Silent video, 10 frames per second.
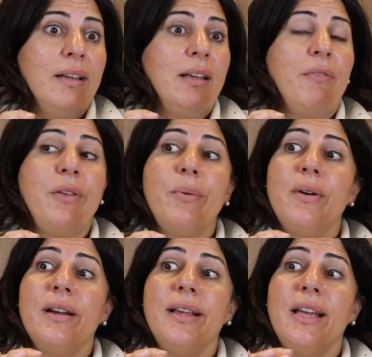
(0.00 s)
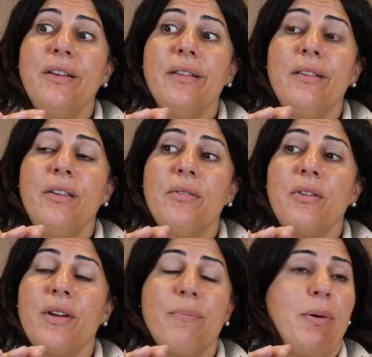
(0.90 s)
If you want to get, you know,
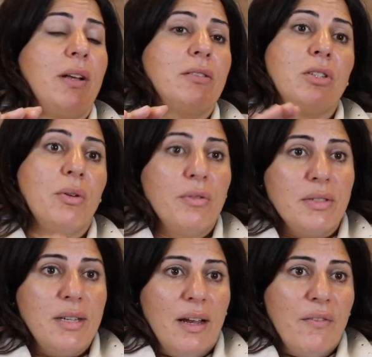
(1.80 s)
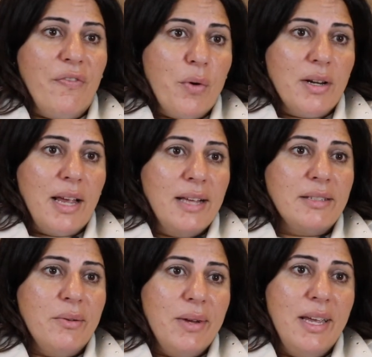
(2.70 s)
grandpa's toes done 4
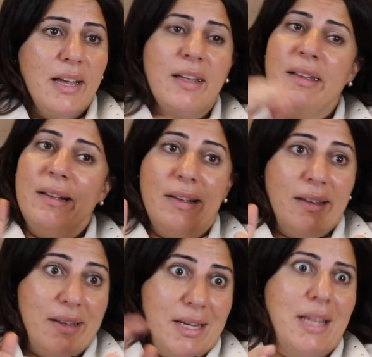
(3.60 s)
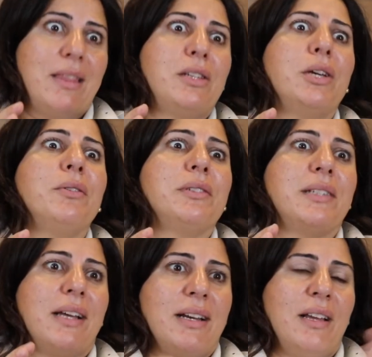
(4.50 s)
days a week, get the toes
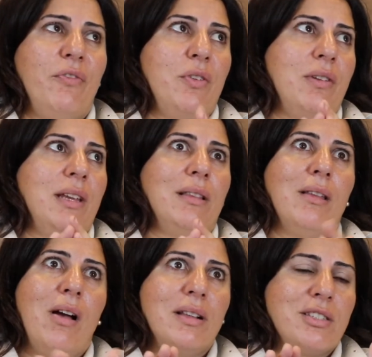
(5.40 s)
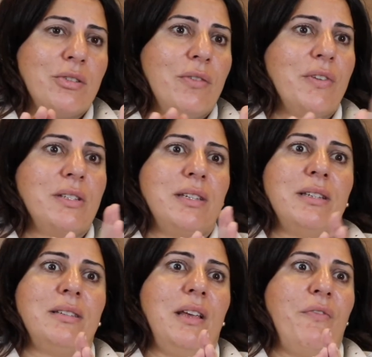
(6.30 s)
done. If you need lawn
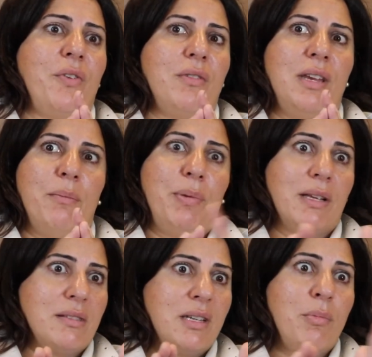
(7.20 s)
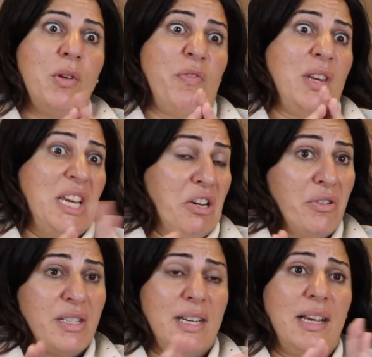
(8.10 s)
services, if you need PSW, if you need
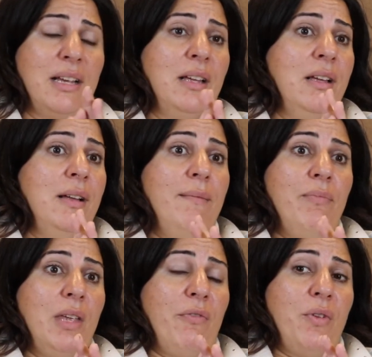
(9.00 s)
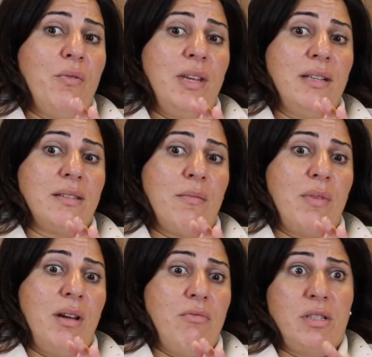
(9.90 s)
nursing, if you need
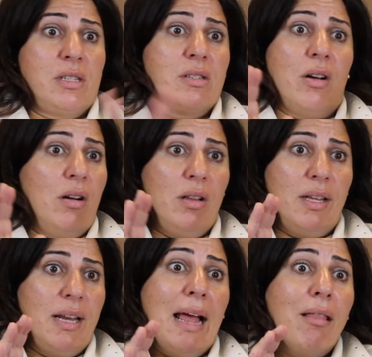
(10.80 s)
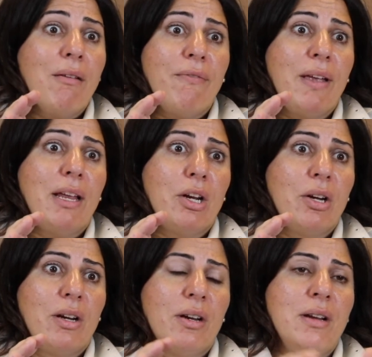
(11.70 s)
somebody to install an
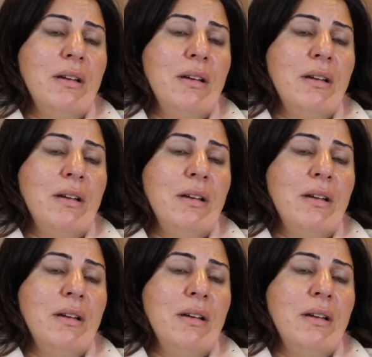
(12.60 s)
elevator,